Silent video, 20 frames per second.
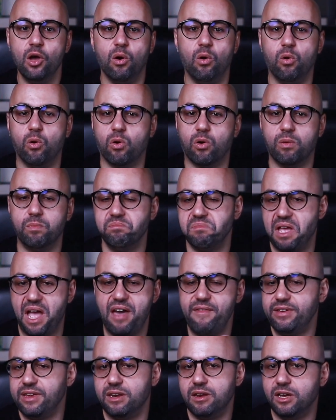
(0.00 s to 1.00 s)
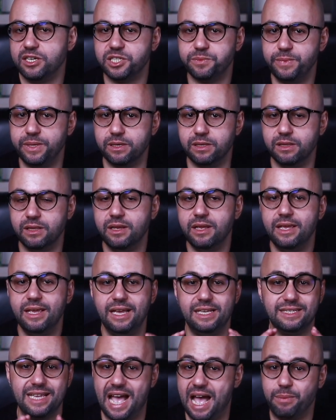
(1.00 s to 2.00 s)
or having a nice meal,
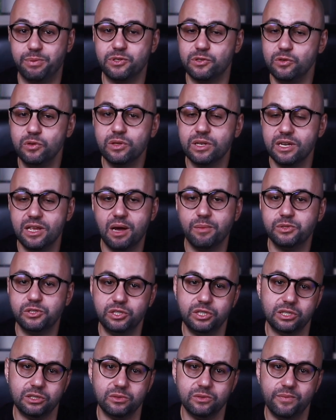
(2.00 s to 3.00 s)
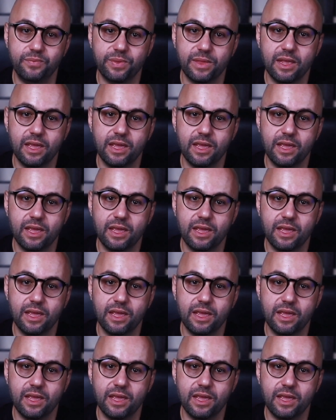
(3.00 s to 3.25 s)
it's absolutely up to you.